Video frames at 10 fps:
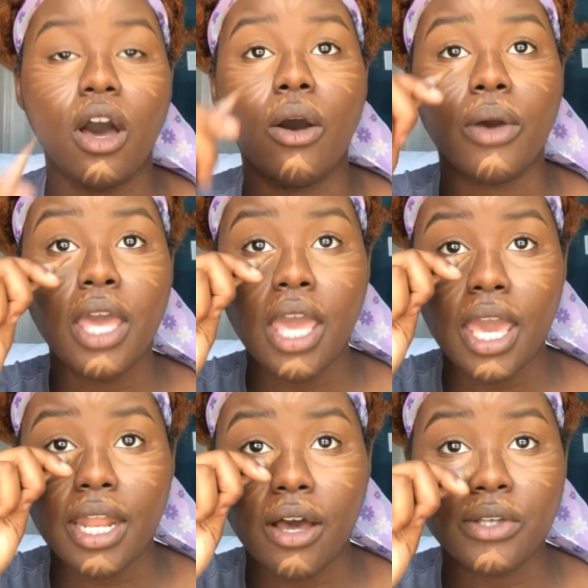Oh,
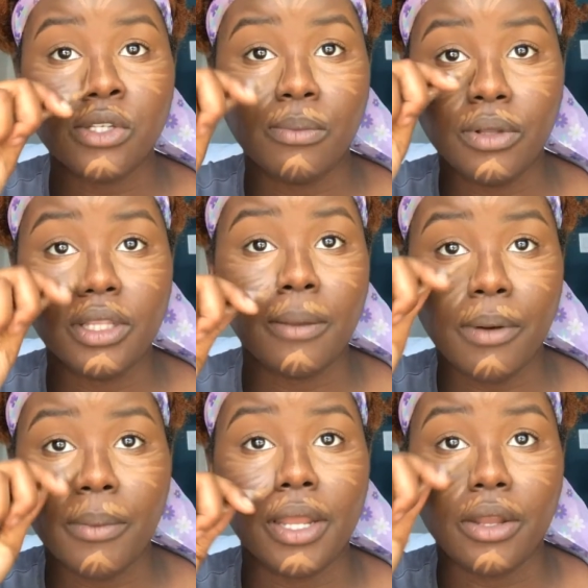and I also pull it up
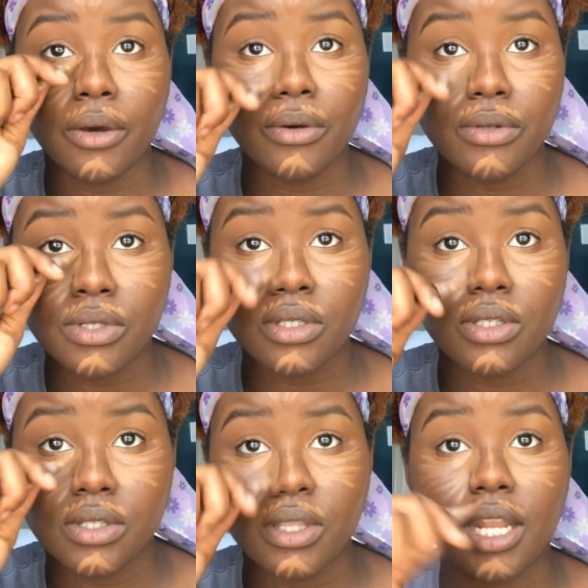on my nose
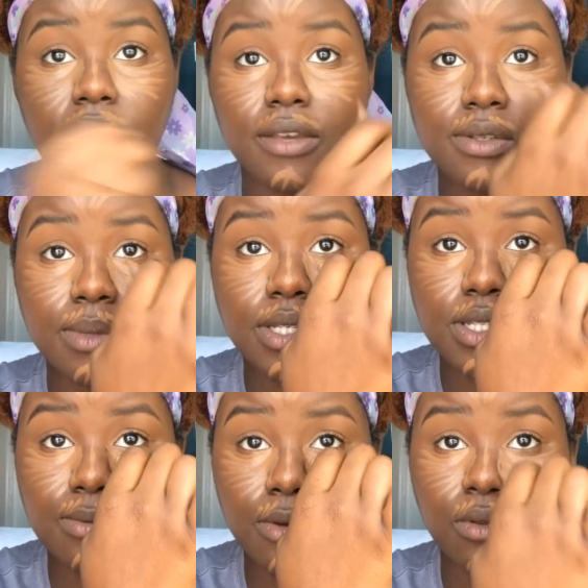so that it gives me a
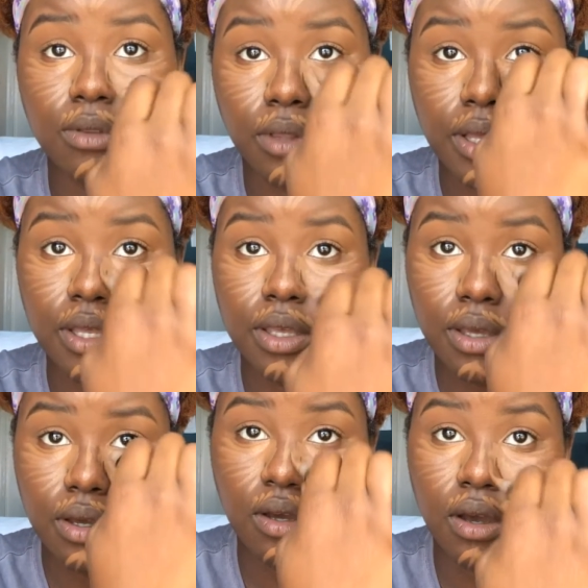smooth look
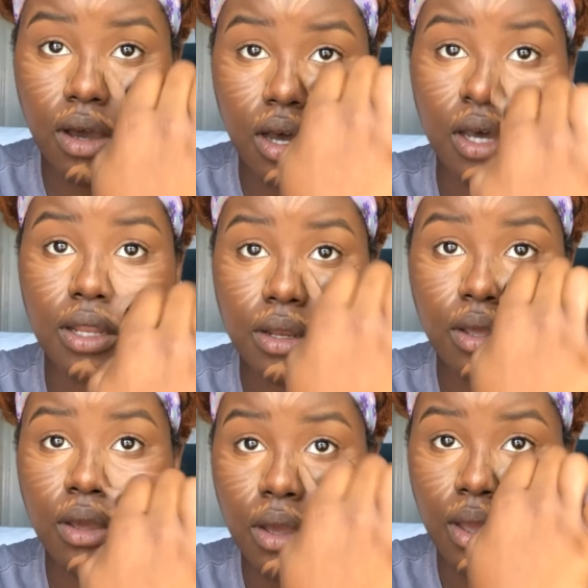on
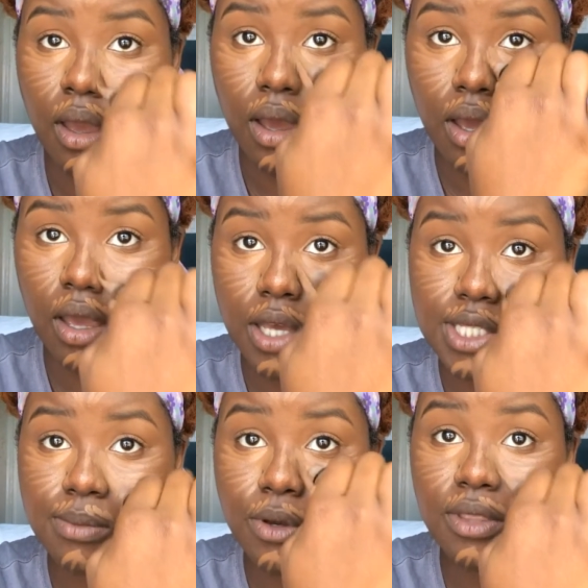a
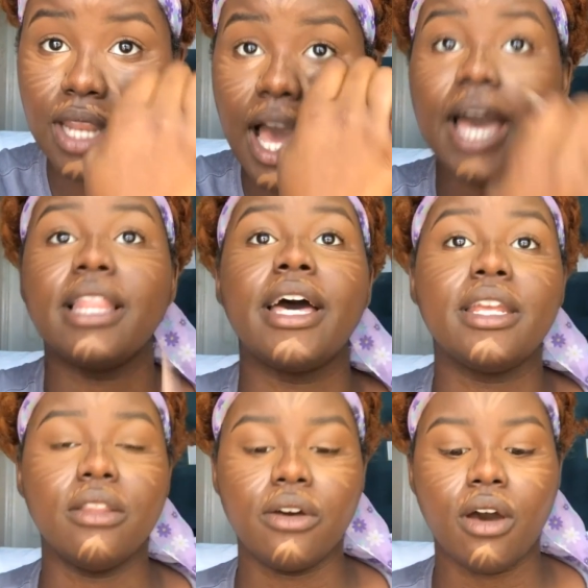smooth and
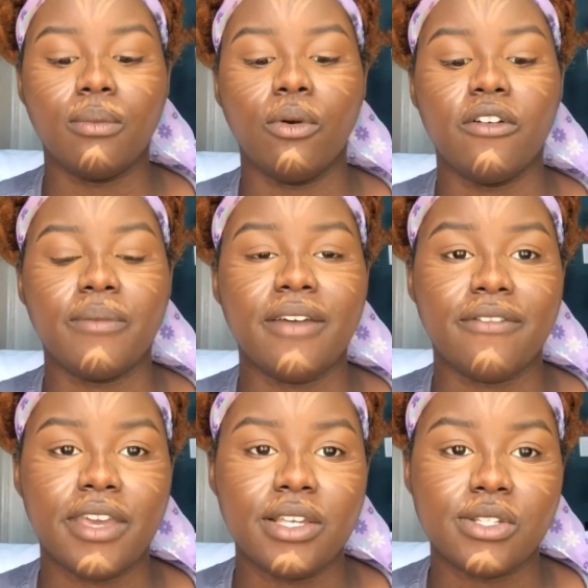highlighted look on more of my
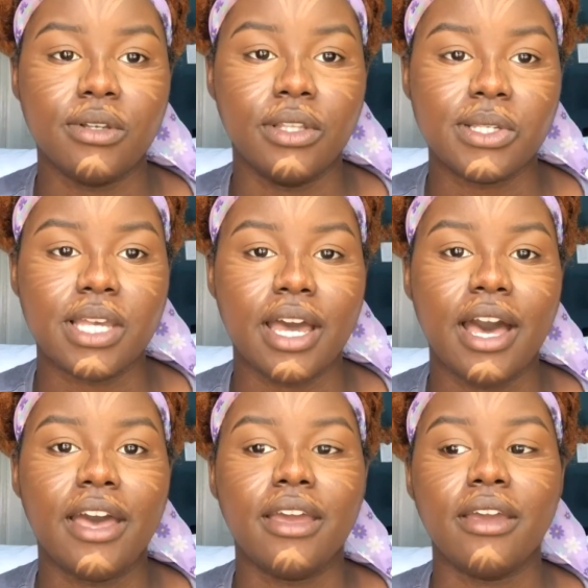face, so it looks like
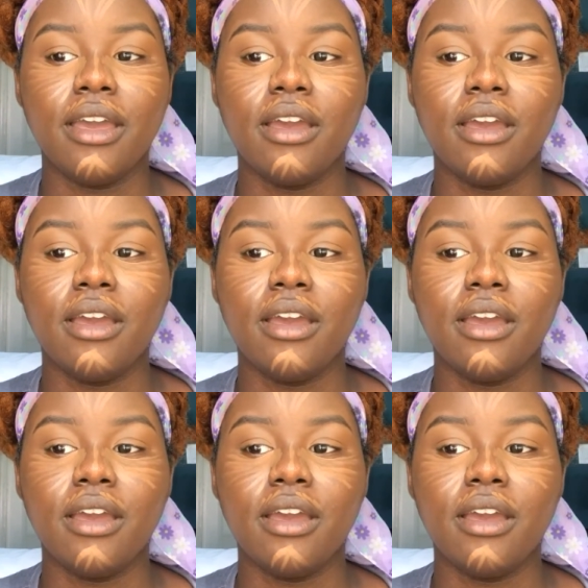I